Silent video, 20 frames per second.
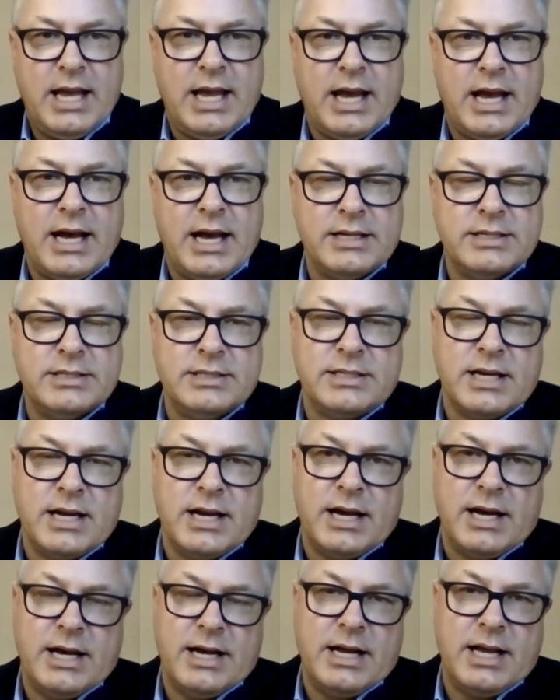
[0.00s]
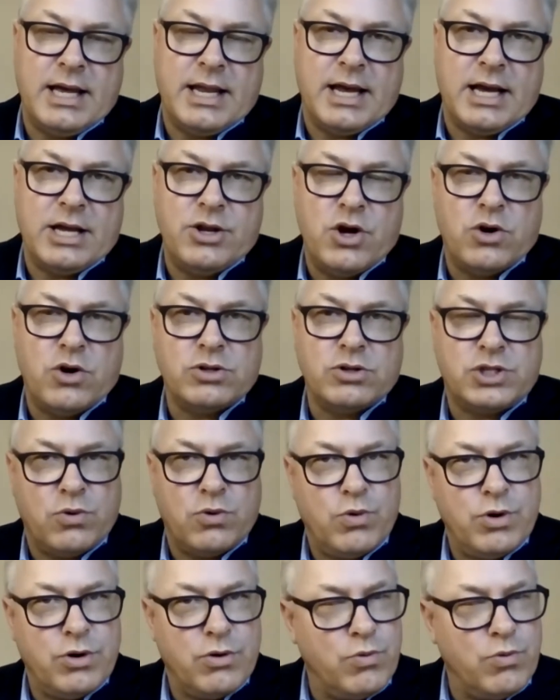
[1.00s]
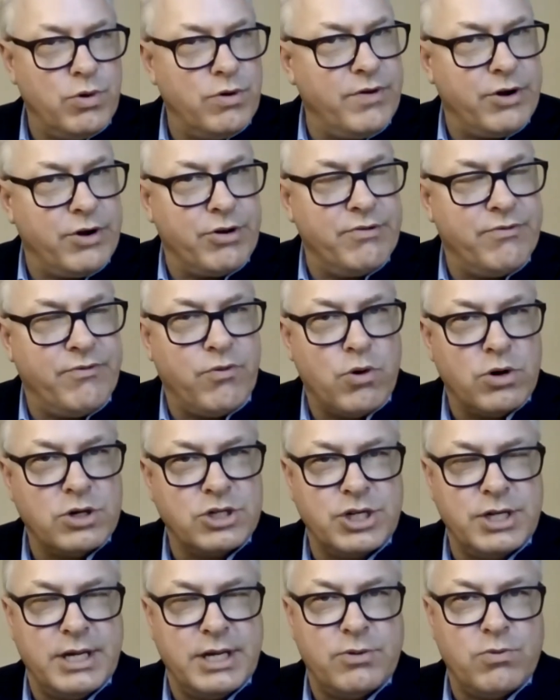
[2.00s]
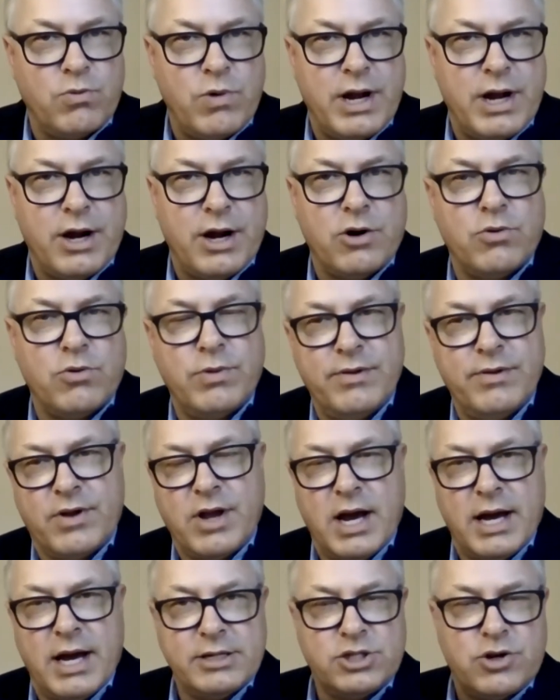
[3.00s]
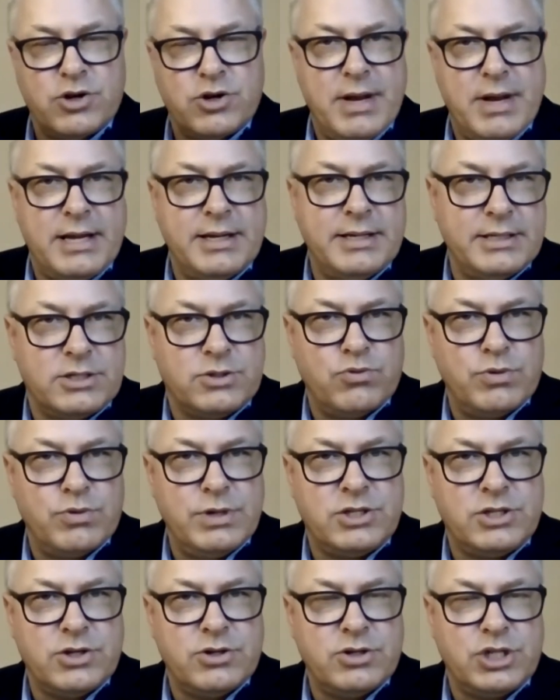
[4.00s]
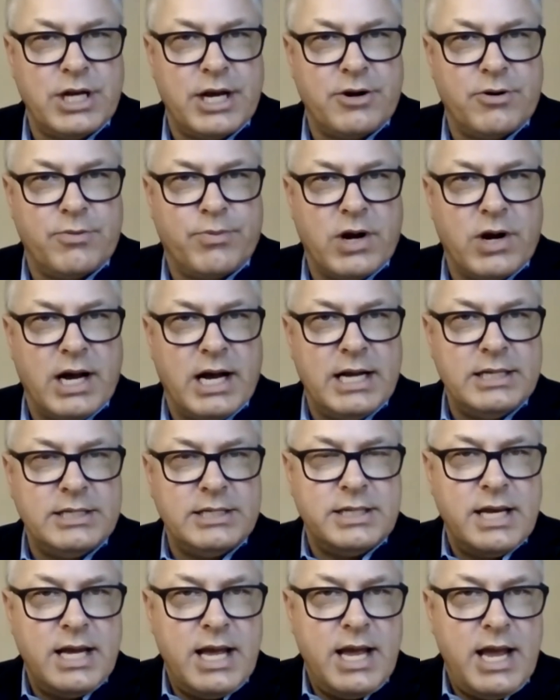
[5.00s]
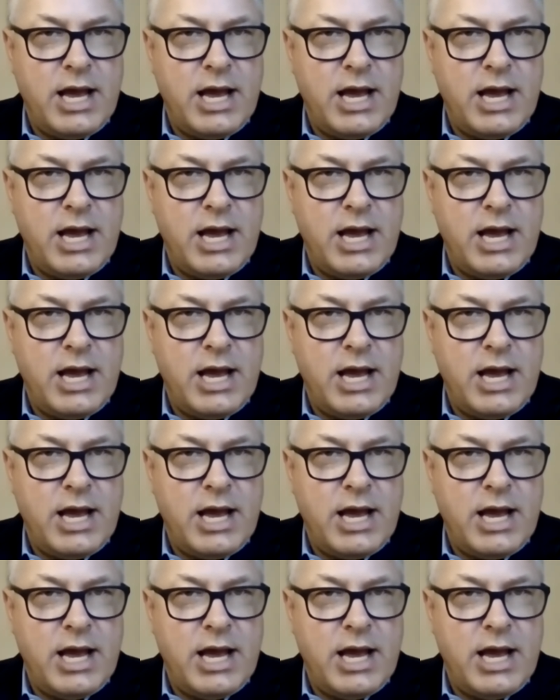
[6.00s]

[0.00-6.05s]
And, uh, and I know, so we're, we're very fortunate where we've got a tremendous research enterprise